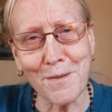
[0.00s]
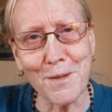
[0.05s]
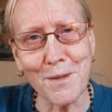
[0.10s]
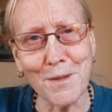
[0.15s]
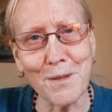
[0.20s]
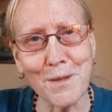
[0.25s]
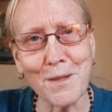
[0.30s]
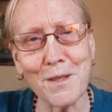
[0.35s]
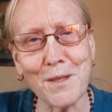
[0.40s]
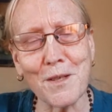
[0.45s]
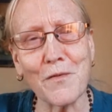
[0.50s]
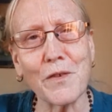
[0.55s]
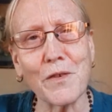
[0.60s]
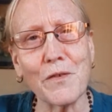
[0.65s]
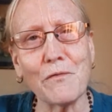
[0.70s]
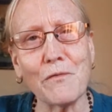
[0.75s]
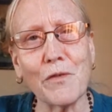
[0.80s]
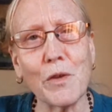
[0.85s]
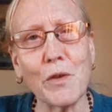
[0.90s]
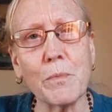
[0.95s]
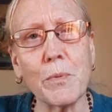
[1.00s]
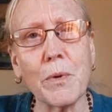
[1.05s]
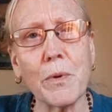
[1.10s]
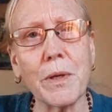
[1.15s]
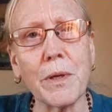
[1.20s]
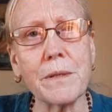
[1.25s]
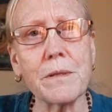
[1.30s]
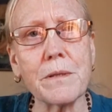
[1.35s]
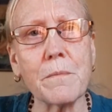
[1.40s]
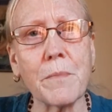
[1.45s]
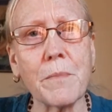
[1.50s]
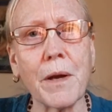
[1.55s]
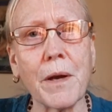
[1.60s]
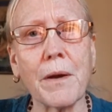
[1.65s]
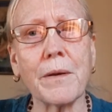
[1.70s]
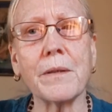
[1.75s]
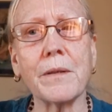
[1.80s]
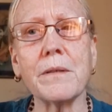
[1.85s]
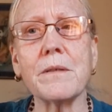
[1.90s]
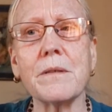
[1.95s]
There's different viewpoints
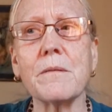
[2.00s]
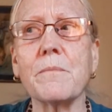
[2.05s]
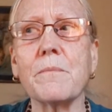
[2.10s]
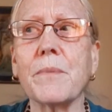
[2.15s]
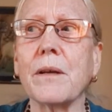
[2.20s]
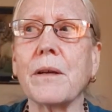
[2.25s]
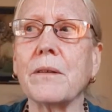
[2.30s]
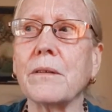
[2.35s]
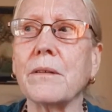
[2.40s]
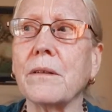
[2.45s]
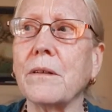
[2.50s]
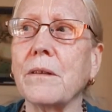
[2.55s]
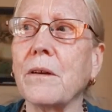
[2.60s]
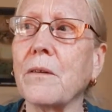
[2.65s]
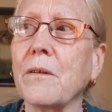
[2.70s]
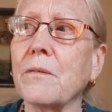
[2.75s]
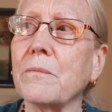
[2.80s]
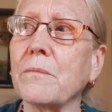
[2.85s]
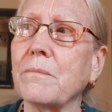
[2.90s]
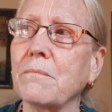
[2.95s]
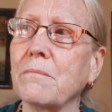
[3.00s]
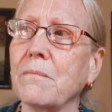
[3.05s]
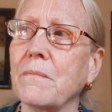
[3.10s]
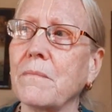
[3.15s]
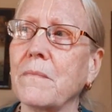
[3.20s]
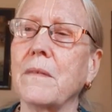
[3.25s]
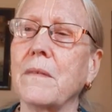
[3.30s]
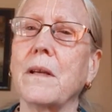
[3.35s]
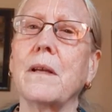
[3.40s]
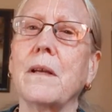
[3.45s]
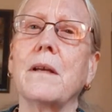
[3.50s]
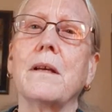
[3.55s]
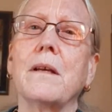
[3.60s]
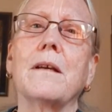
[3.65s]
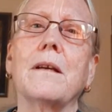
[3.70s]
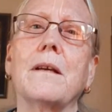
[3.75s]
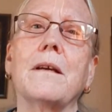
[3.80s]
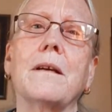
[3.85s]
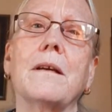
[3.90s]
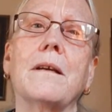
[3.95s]
about it, but, you know,
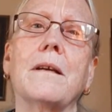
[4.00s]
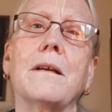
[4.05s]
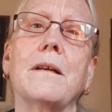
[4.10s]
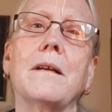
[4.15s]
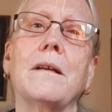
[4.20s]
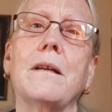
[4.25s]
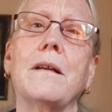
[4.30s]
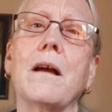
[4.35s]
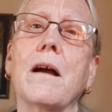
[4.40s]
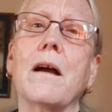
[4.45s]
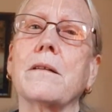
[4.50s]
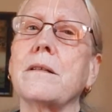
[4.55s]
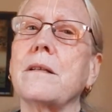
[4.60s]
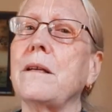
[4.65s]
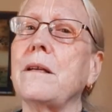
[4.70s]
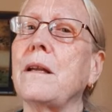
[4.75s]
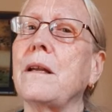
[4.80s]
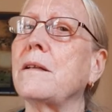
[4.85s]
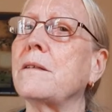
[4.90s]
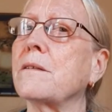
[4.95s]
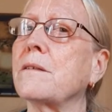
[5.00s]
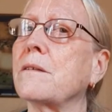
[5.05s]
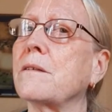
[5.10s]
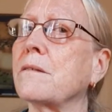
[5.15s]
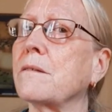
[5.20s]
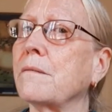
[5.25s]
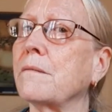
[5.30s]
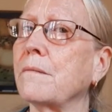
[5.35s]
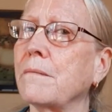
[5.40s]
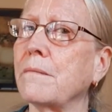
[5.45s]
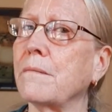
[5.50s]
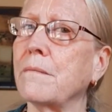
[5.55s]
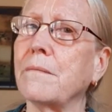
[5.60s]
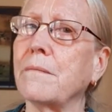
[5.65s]
young teenager,